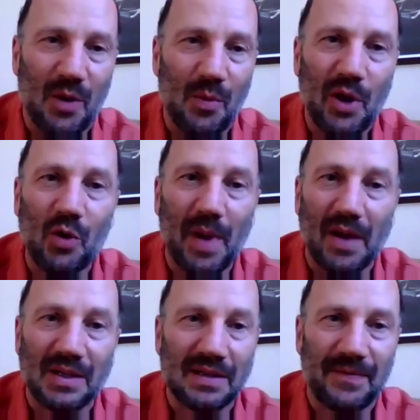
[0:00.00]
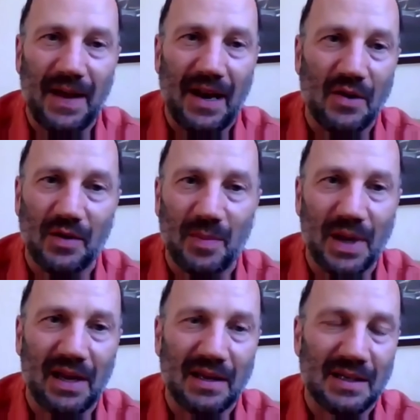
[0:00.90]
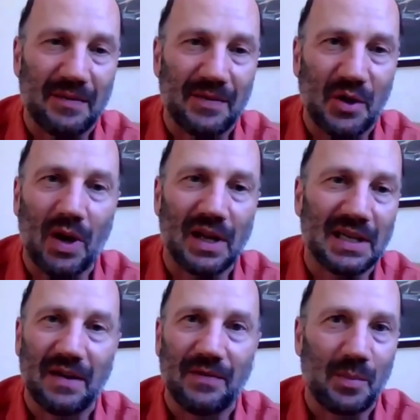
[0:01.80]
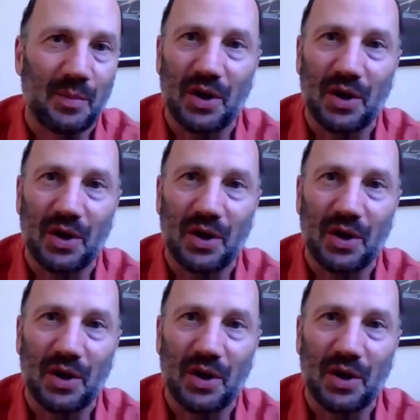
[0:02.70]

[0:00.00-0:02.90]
we almost fell over because of the quality of the